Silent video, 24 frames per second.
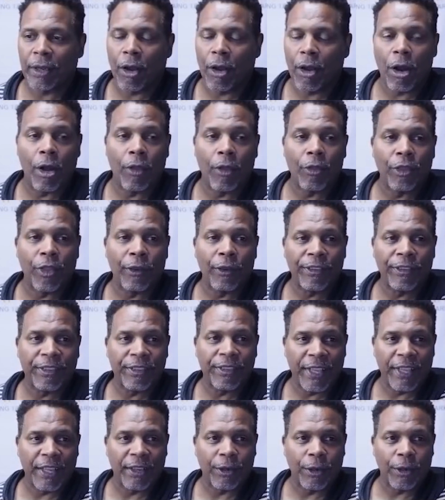on the
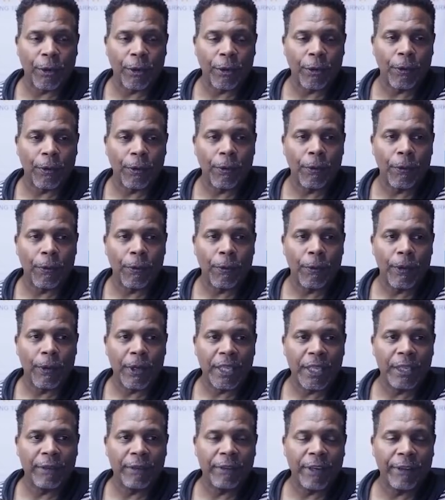signal,
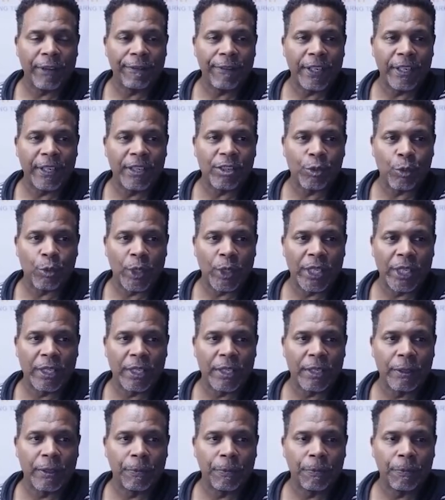even if it is weak,